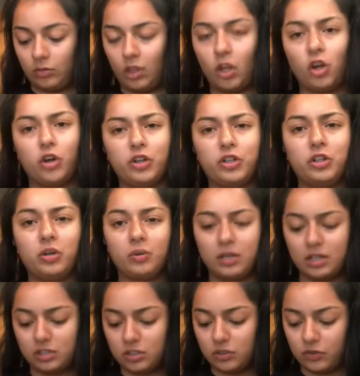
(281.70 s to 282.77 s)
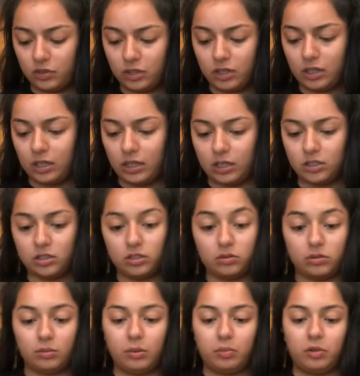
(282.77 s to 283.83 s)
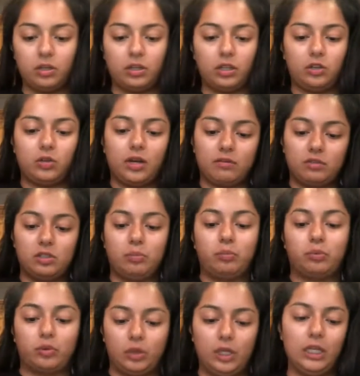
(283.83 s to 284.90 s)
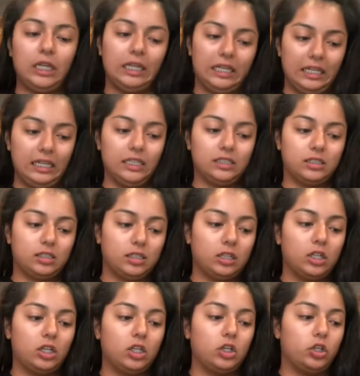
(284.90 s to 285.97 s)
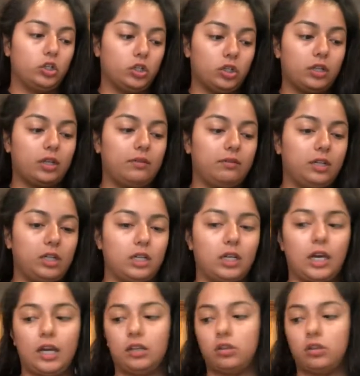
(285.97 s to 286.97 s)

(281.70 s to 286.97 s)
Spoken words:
Oh, you know what I just forgot? And I just remembered that you have to preheat your oven at